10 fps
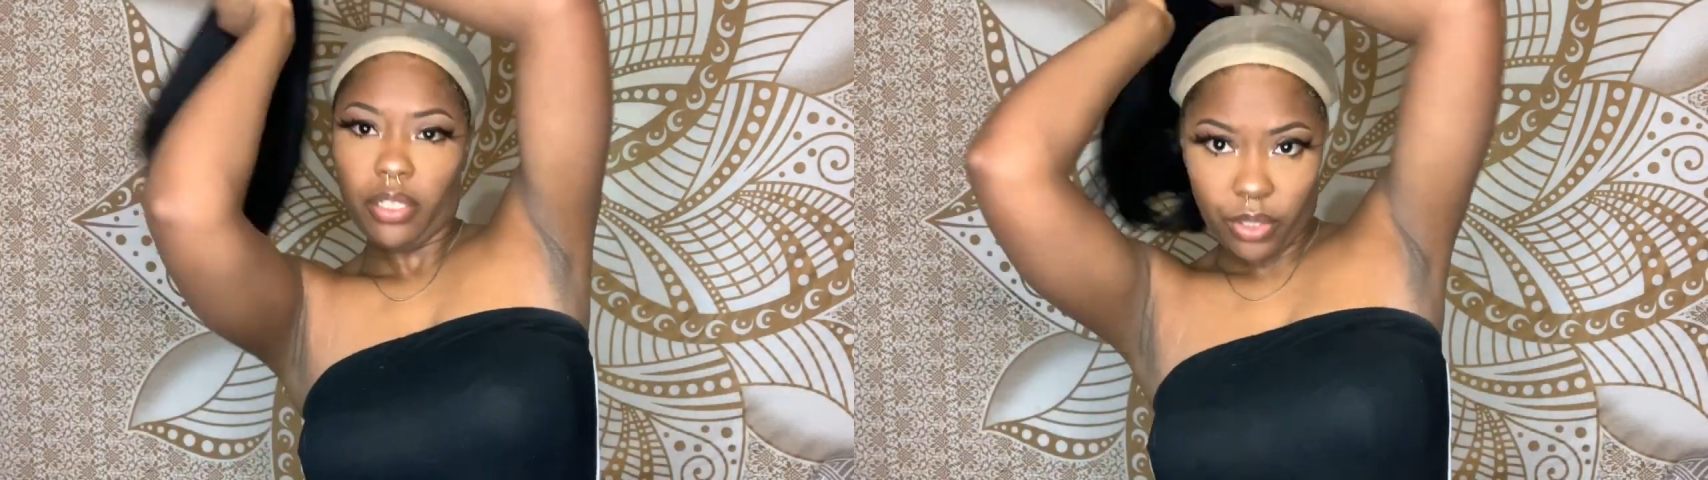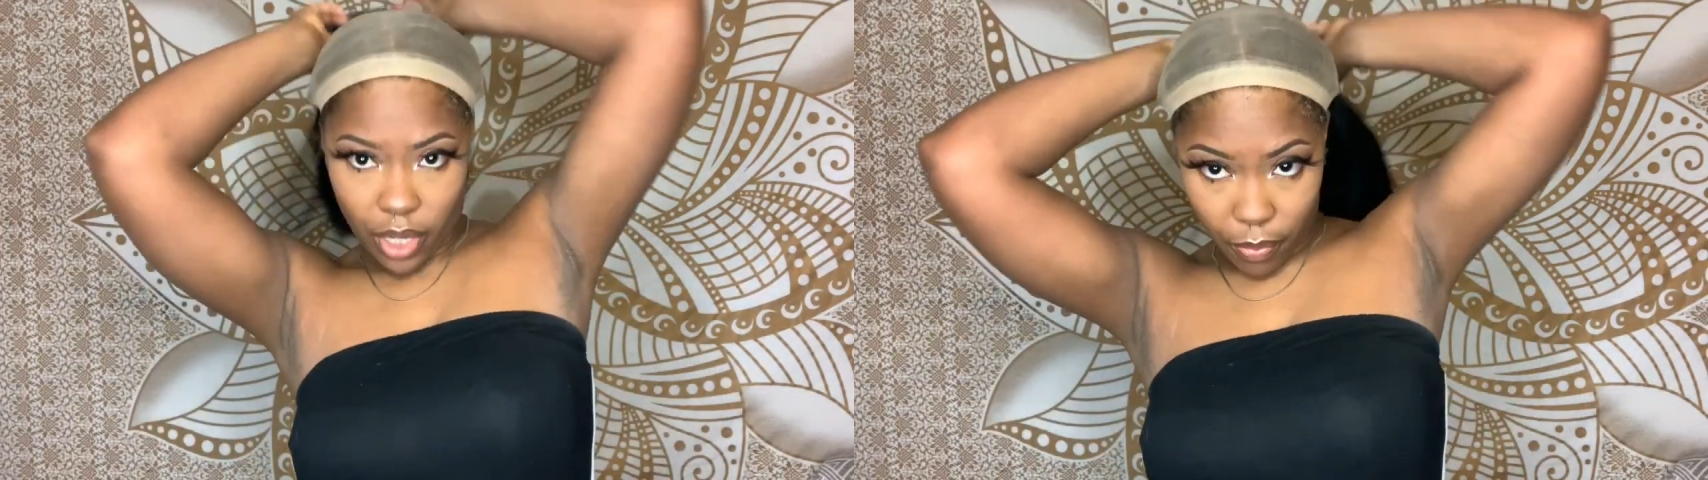
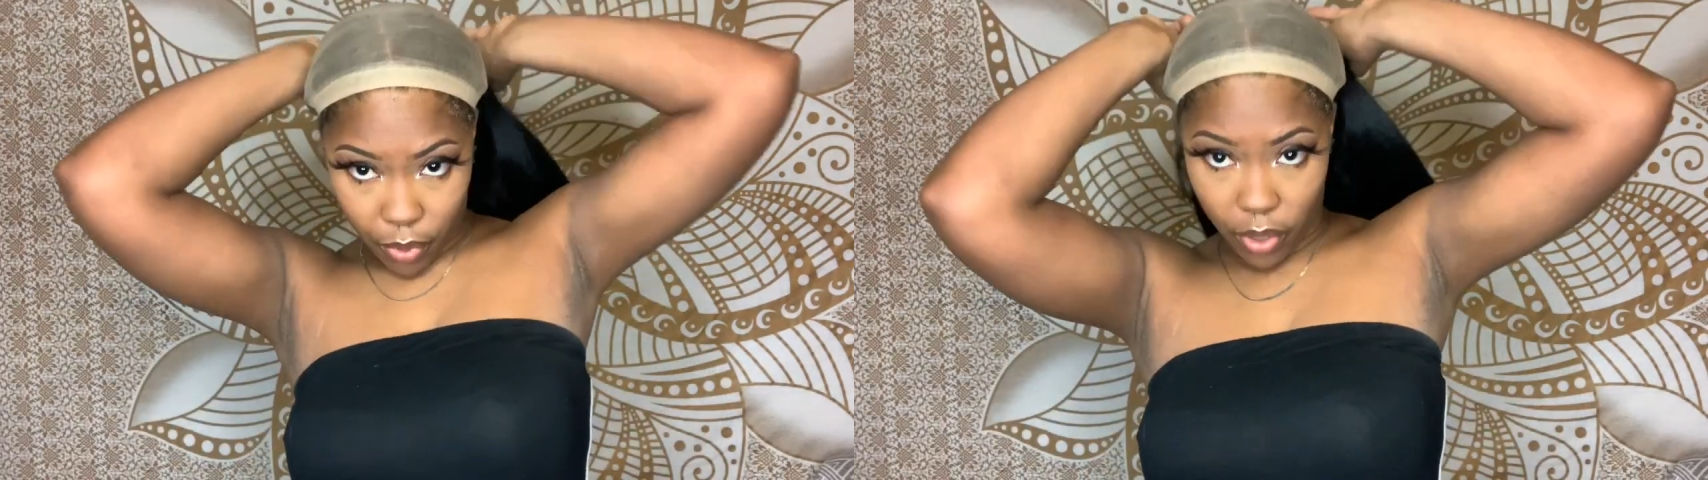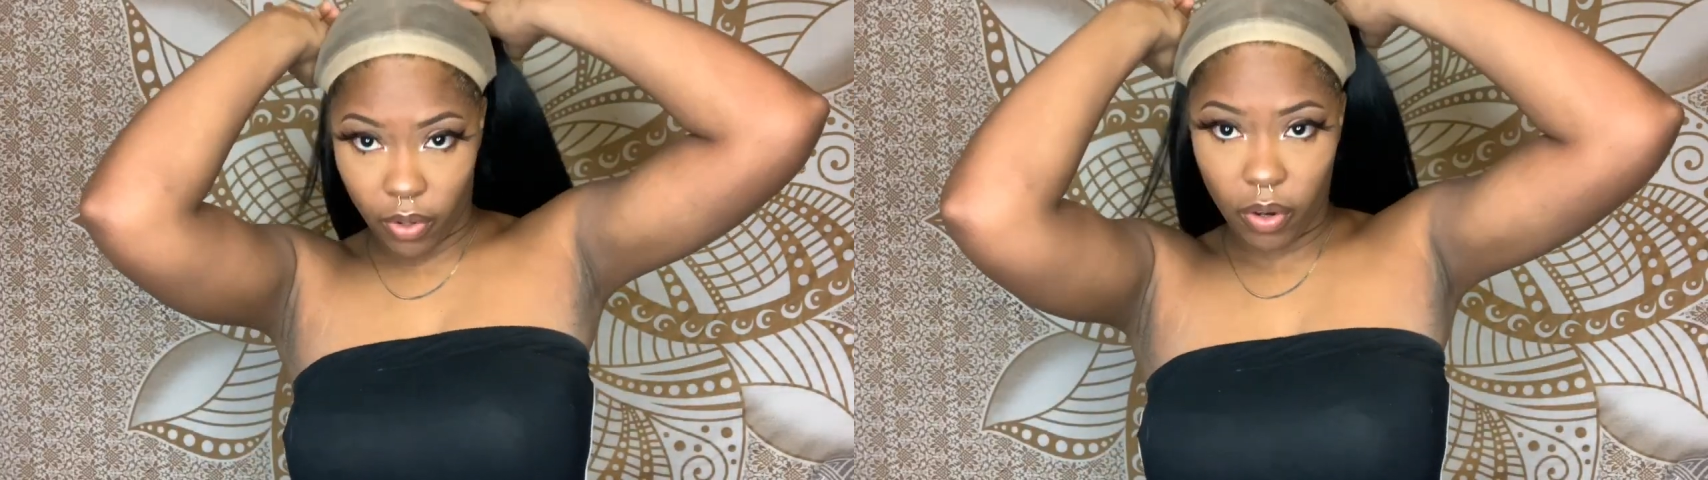try to
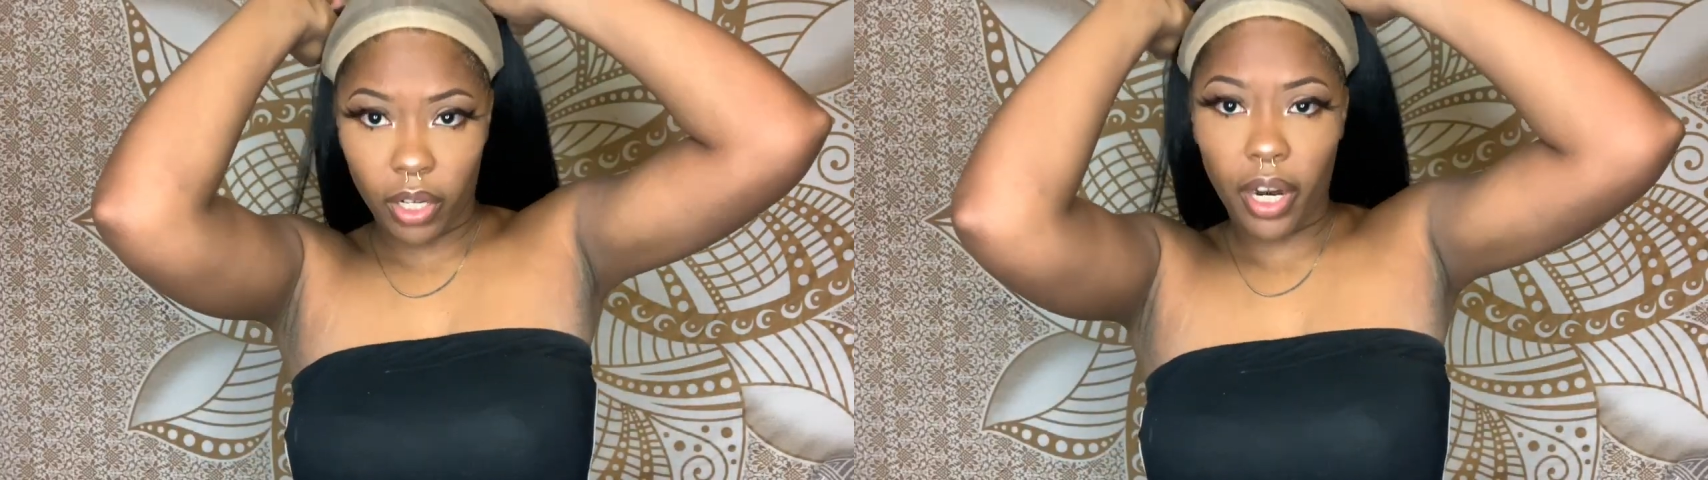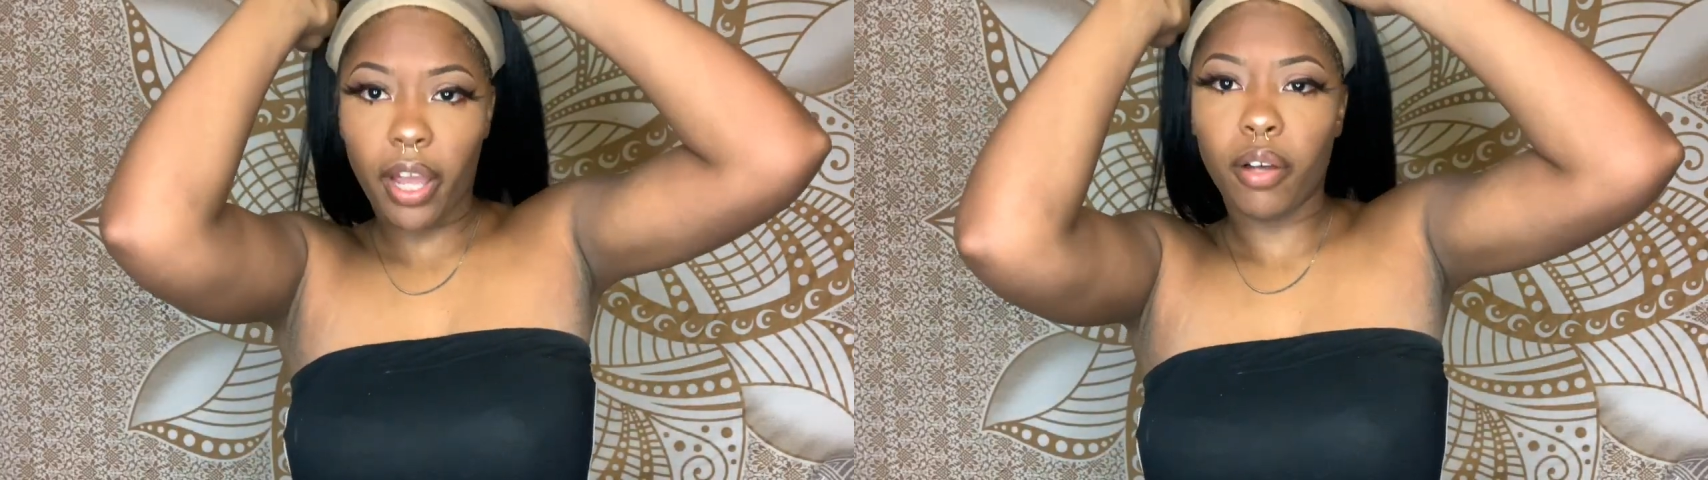put her on
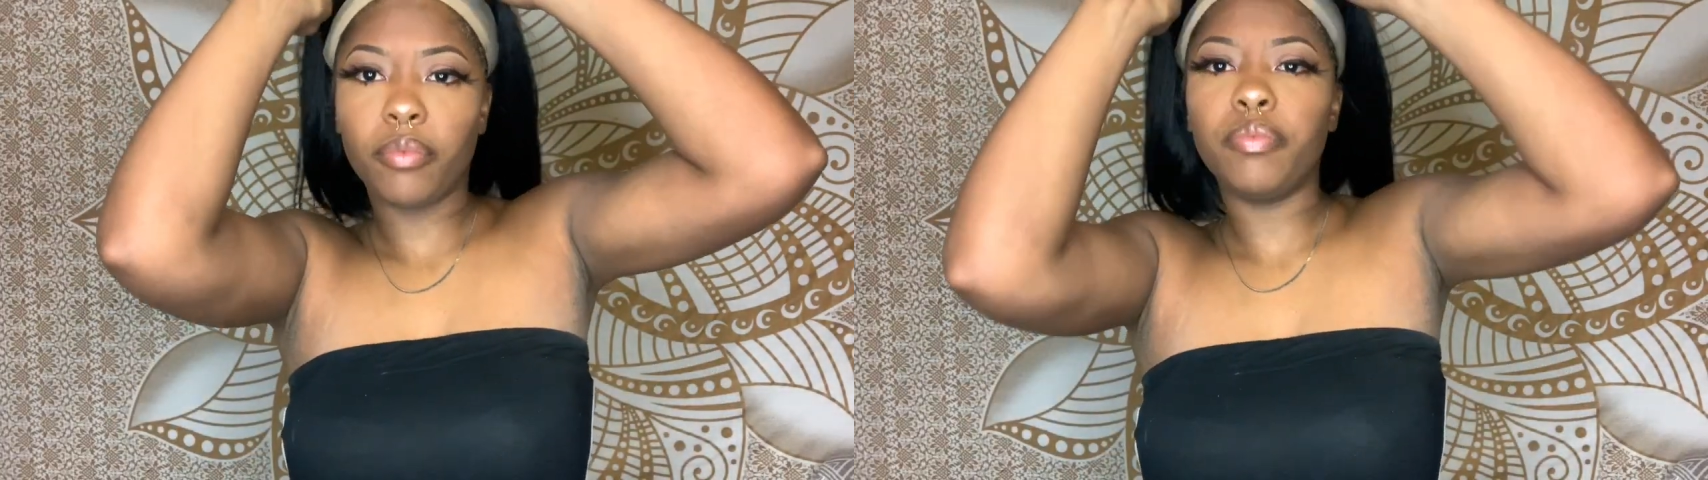now.